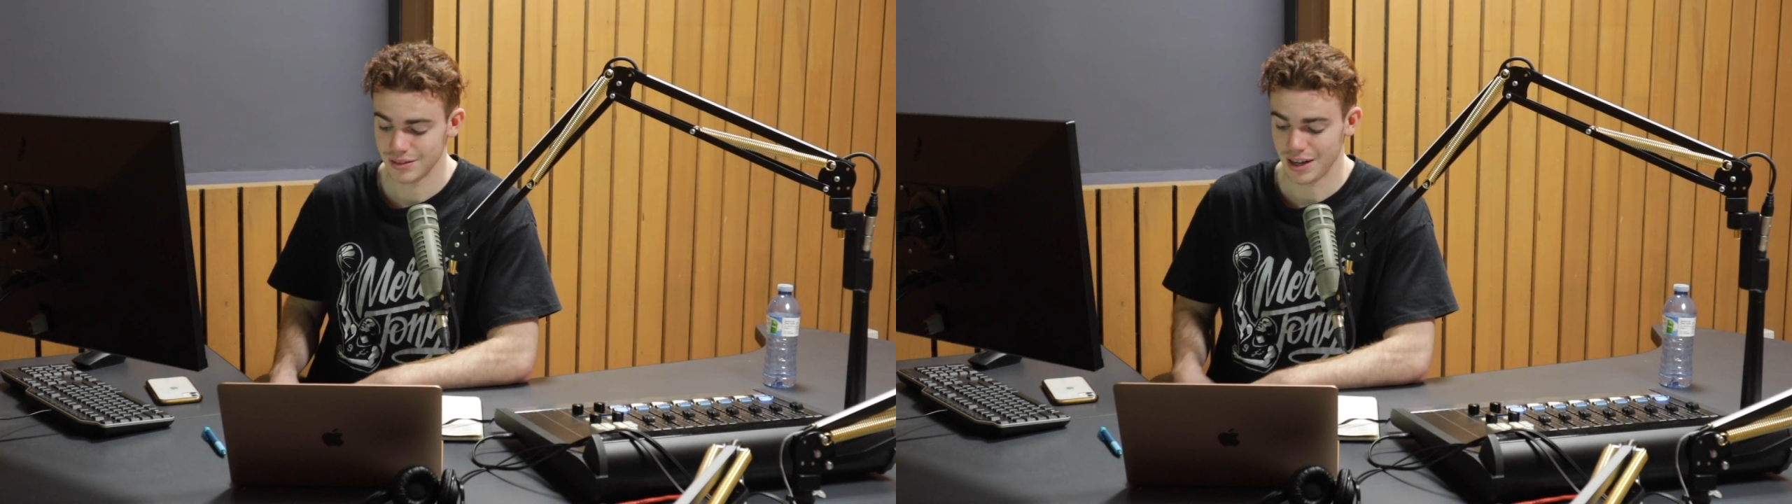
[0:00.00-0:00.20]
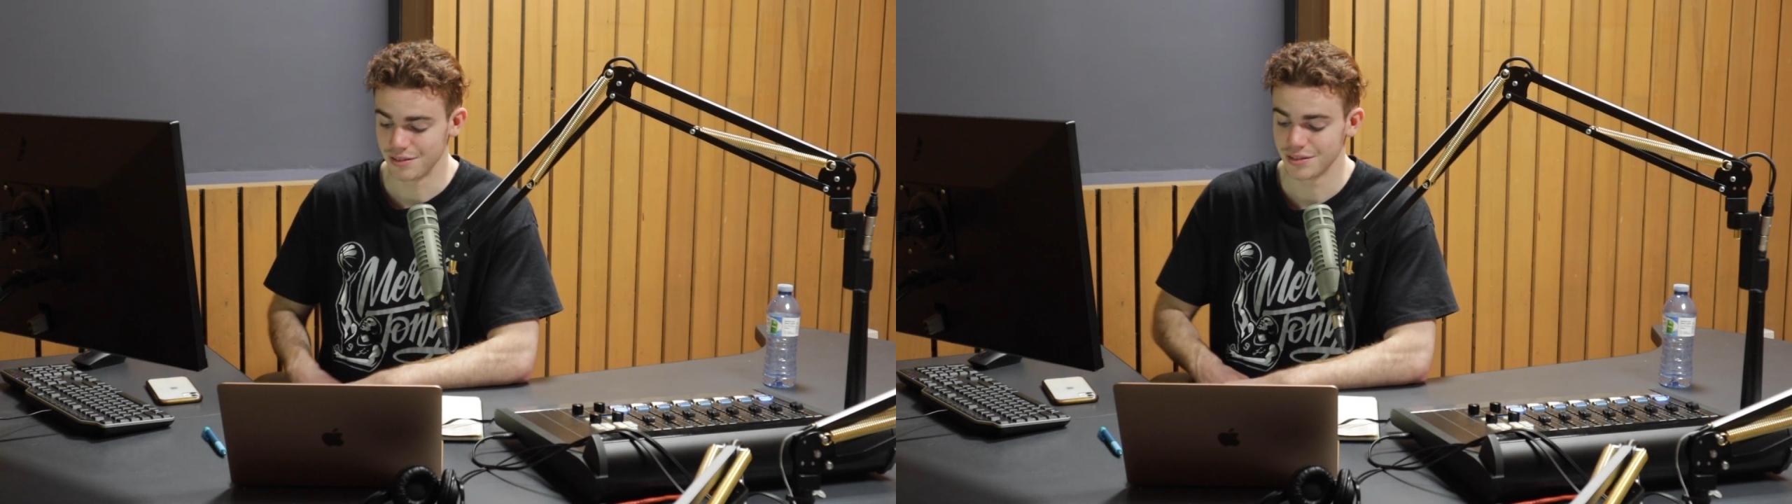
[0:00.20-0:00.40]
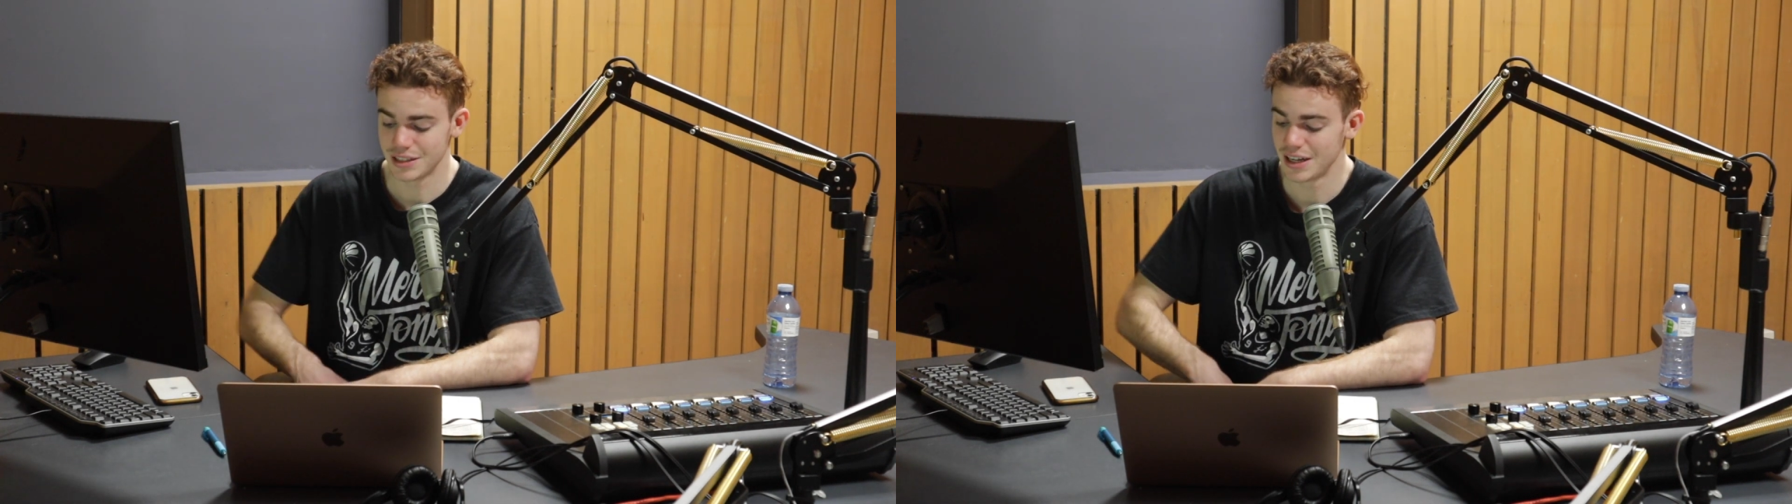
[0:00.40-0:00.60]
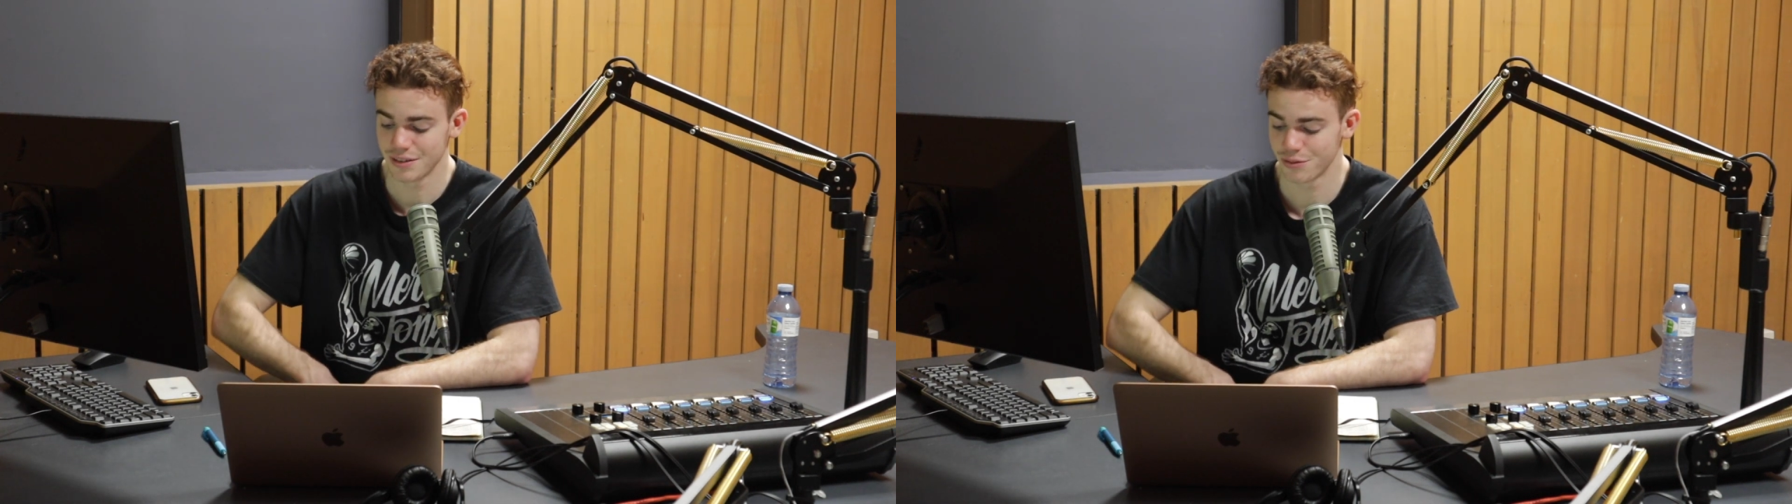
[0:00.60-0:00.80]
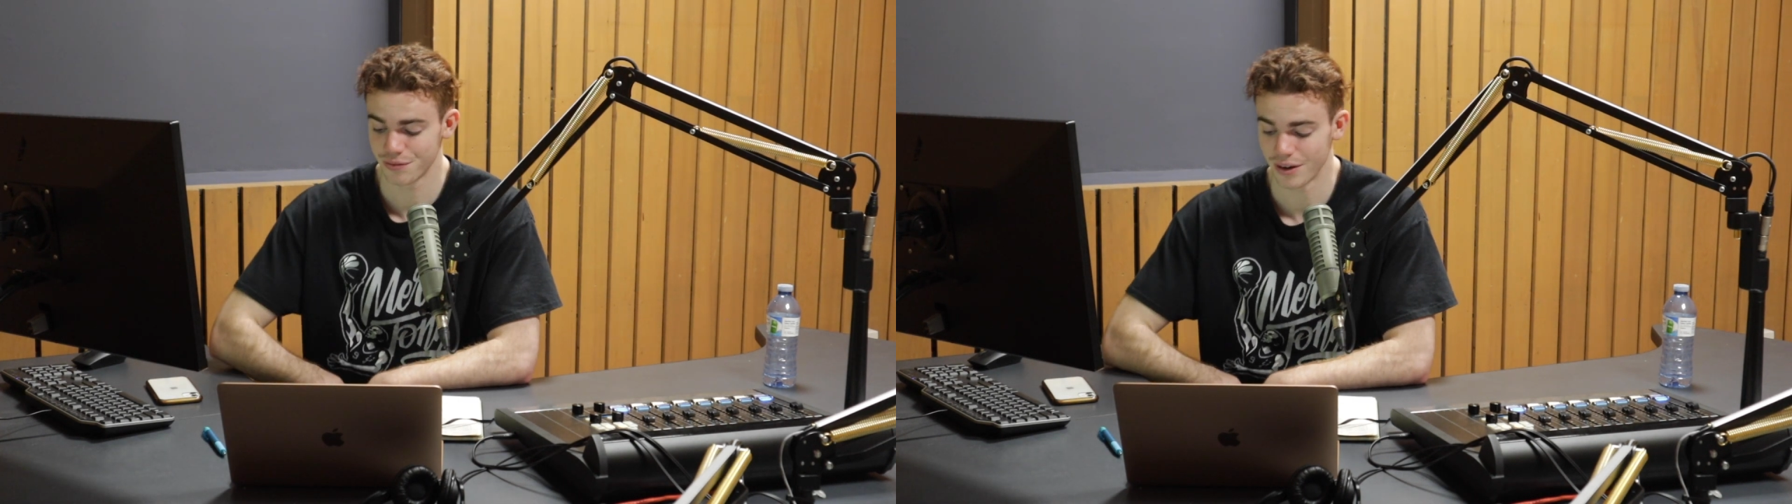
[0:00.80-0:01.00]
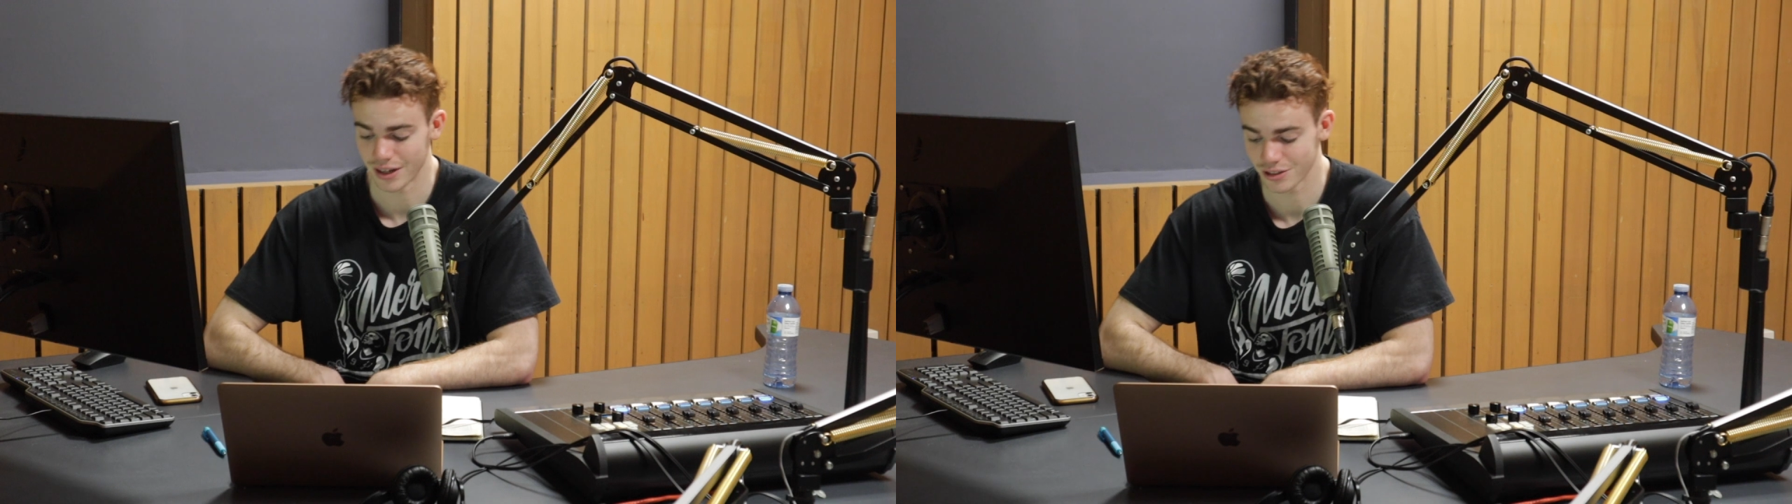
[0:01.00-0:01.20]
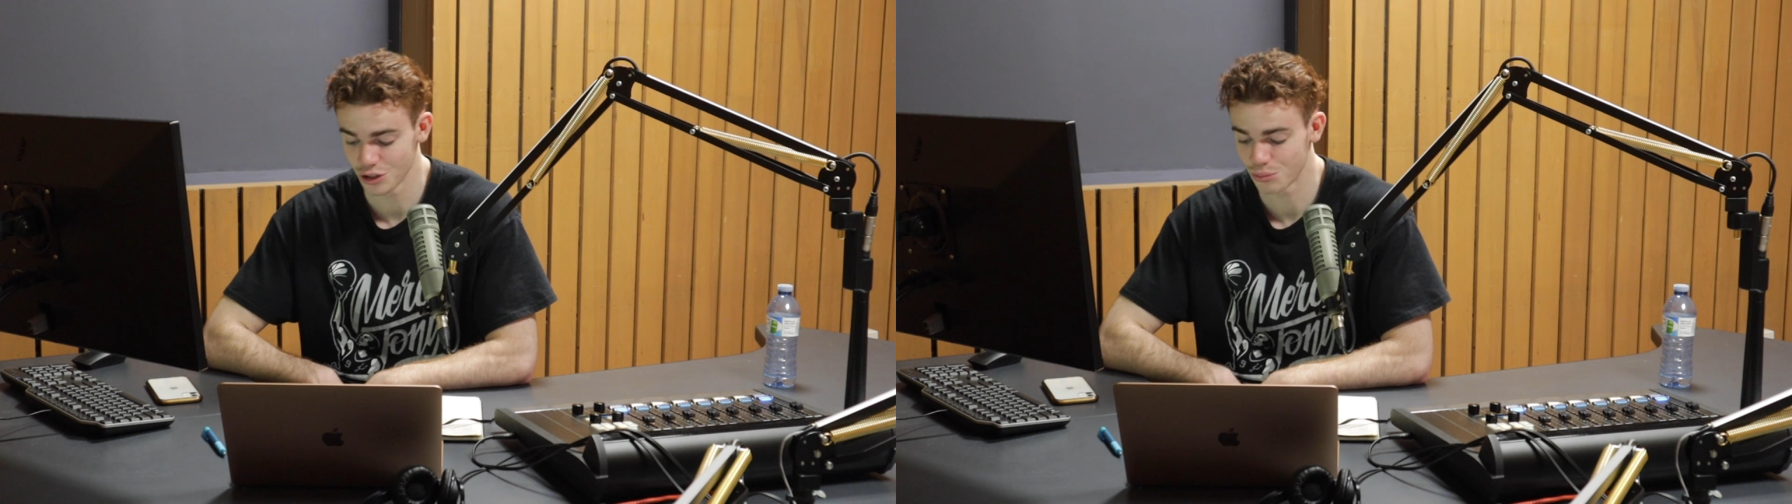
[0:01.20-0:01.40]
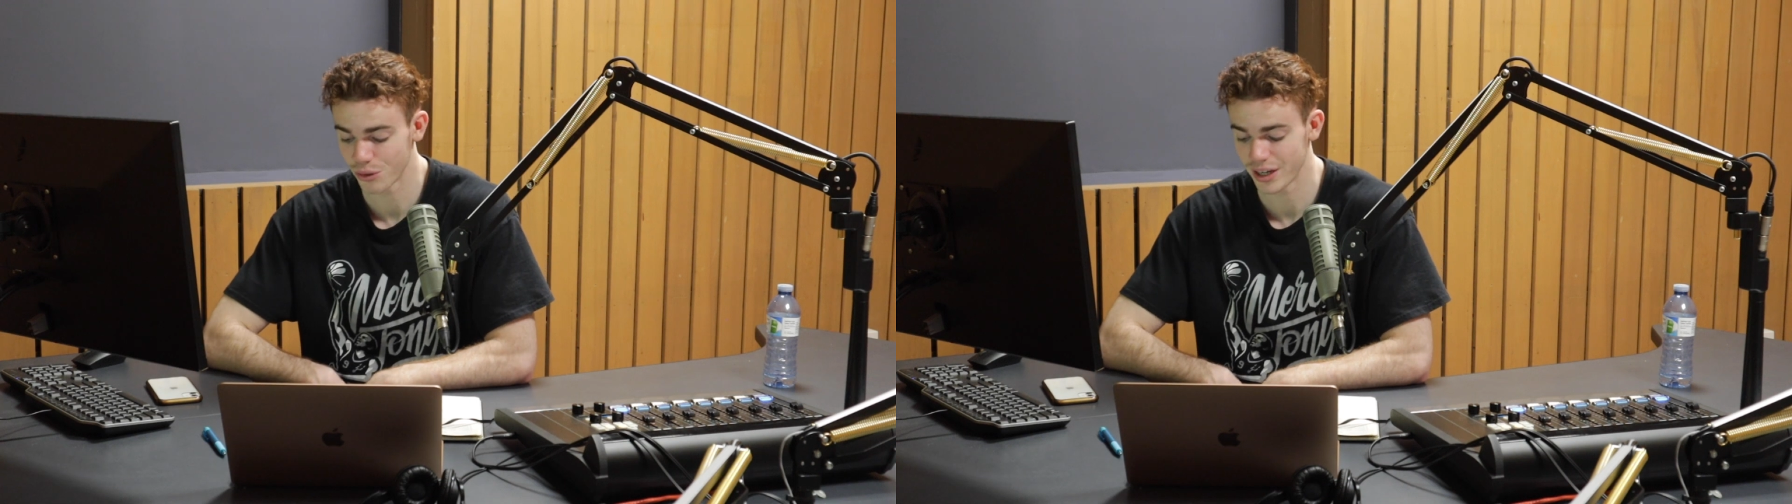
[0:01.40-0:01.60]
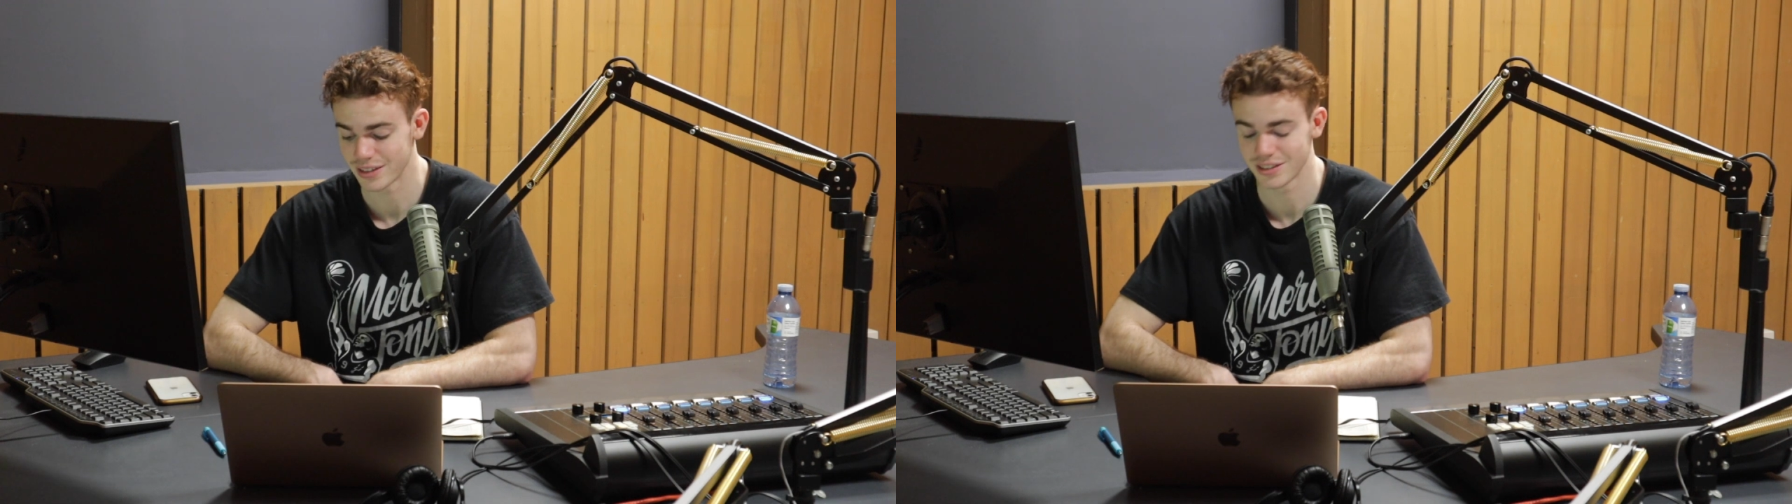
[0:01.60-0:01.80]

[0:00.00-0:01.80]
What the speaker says: And 2.8